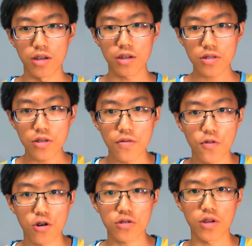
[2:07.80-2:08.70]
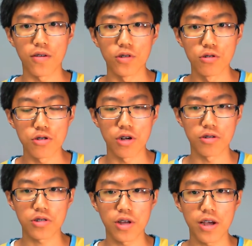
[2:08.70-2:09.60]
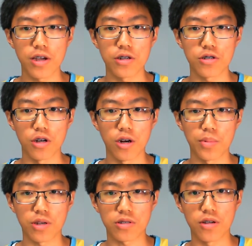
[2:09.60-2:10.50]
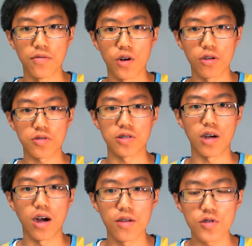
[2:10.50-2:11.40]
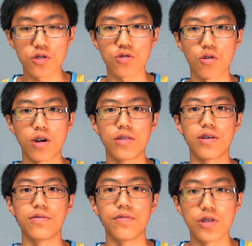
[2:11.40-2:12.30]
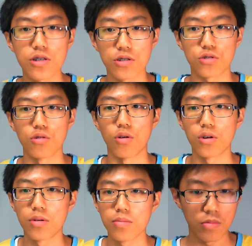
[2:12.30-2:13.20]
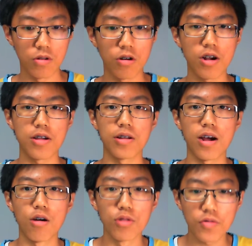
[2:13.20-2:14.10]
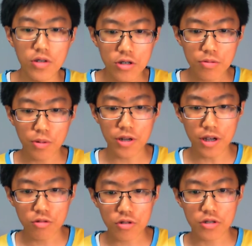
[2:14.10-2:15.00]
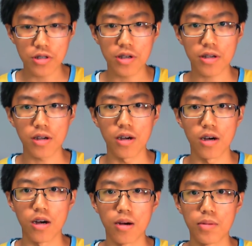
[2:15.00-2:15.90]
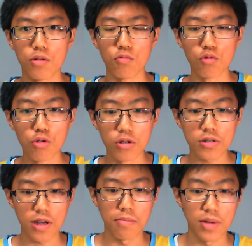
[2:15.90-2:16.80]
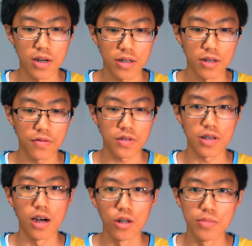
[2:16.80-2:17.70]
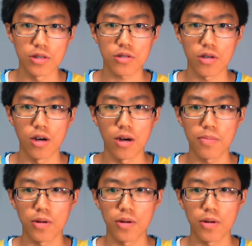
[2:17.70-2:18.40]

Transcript: it's the first evolutionary stage because it evolves into Ivysaur and then Venusaur. Alright, now with these pretty interesting rules and meta of the Element Cup,